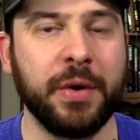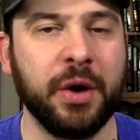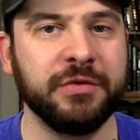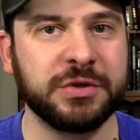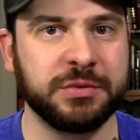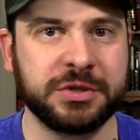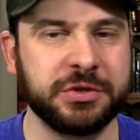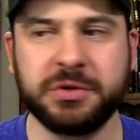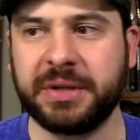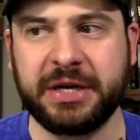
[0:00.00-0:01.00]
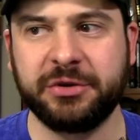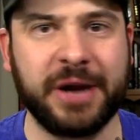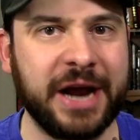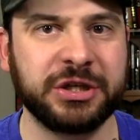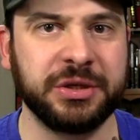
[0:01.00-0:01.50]
Elvis was certainly
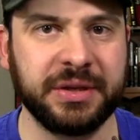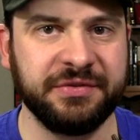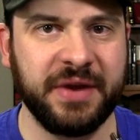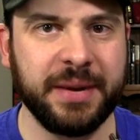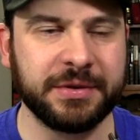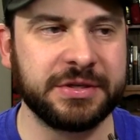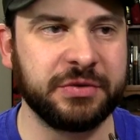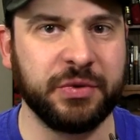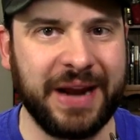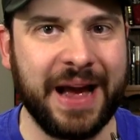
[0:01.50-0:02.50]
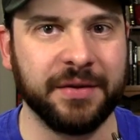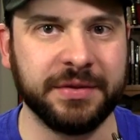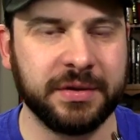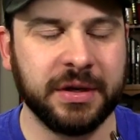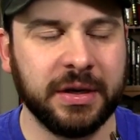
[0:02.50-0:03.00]
internationally famous and renowned,